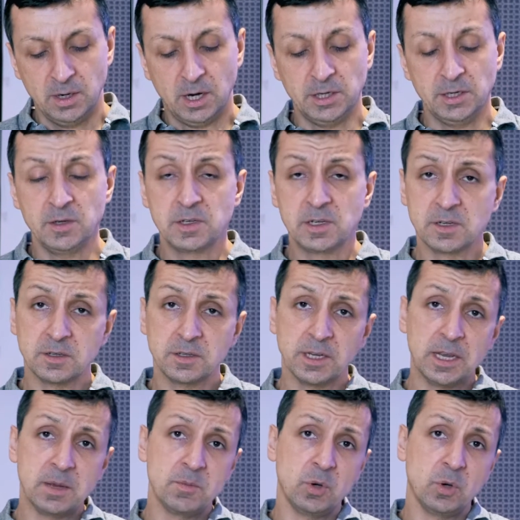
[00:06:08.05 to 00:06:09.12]
I used this on a
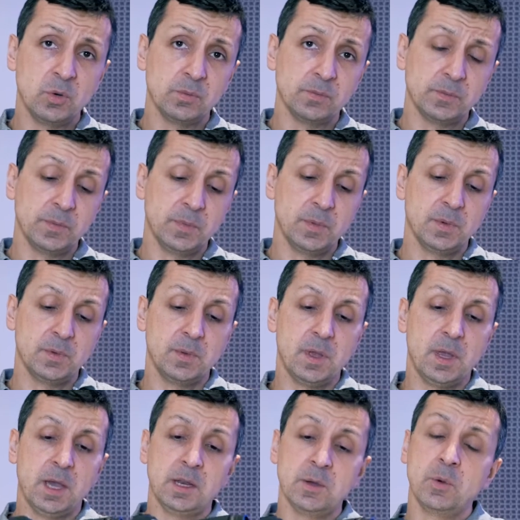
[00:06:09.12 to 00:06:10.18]
gimbal,
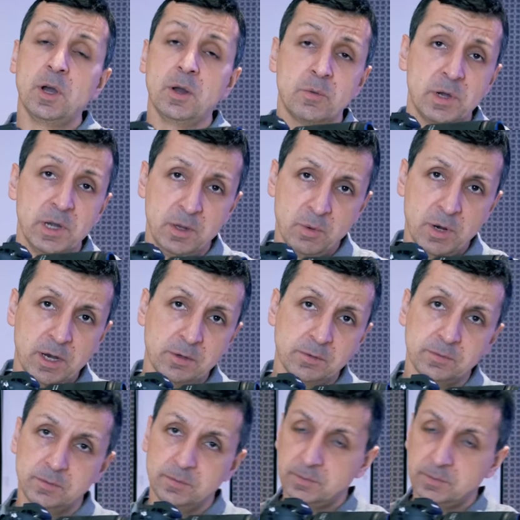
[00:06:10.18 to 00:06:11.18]
and it worked really well.